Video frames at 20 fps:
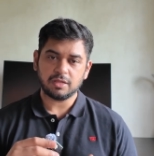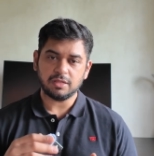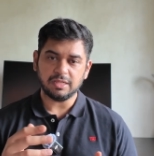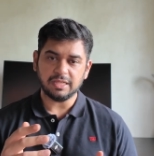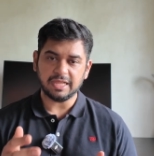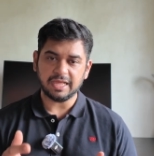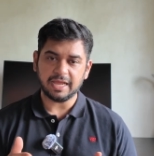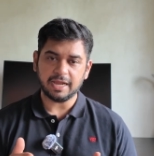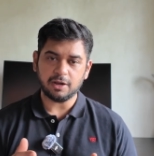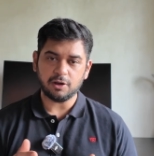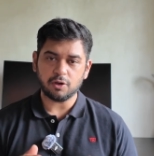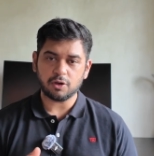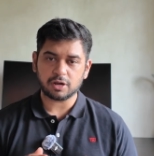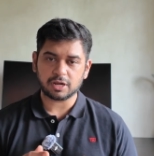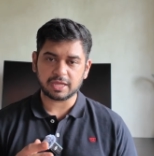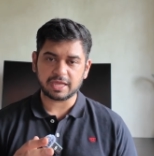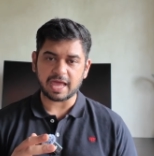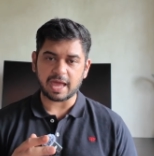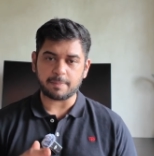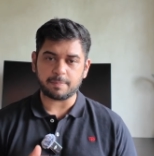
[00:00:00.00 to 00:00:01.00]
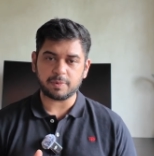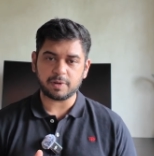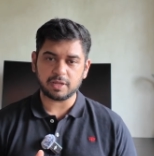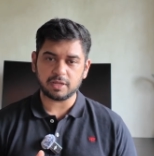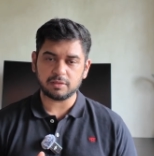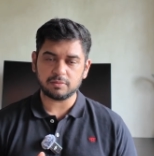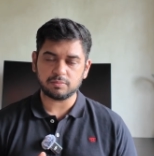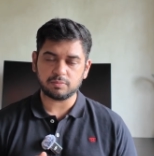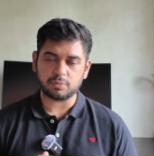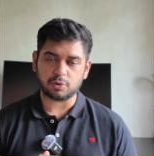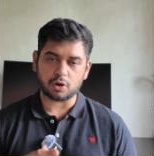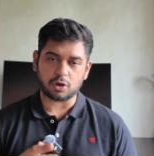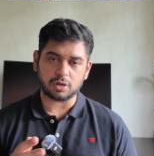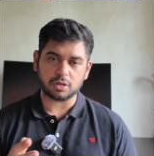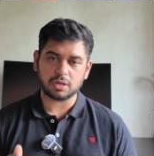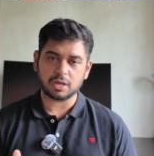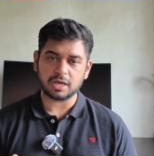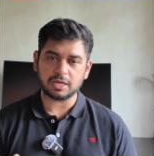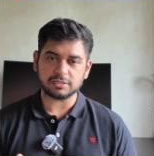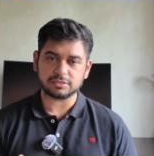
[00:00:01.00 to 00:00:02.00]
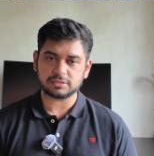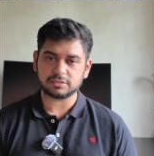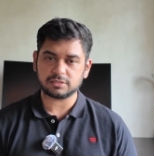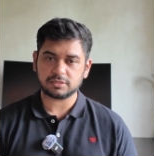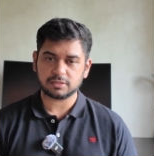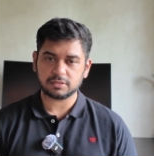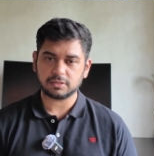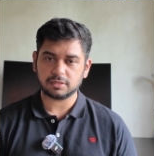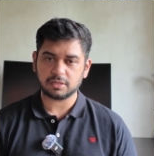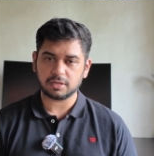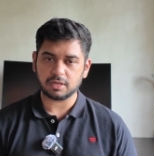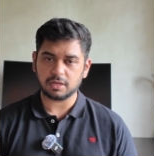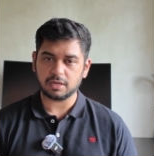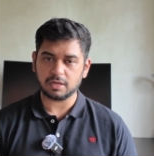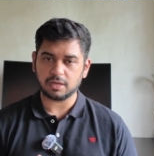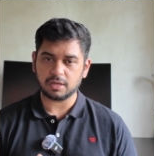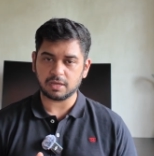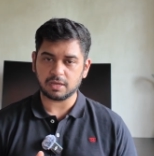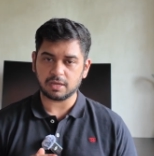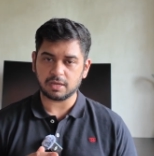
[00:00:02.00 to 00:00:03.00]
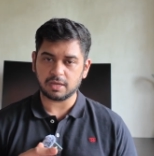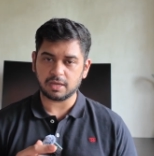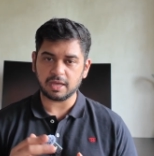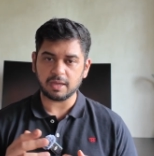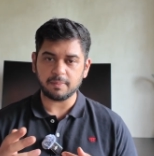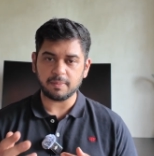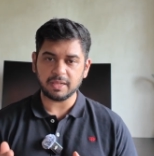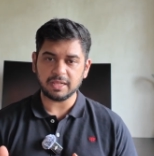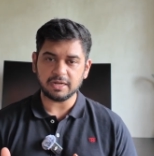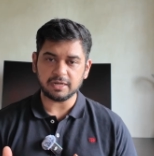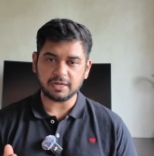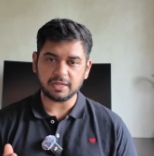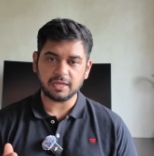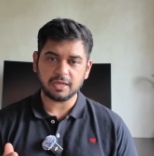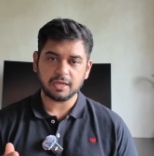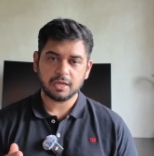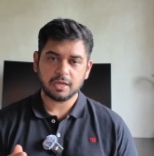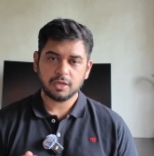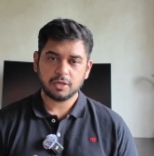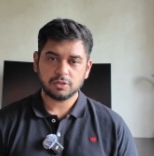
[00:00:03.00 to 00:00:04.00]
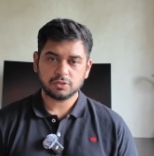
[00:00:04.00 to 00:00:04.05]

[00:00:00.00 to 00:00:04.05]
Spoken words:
lead or captain broadcast ability.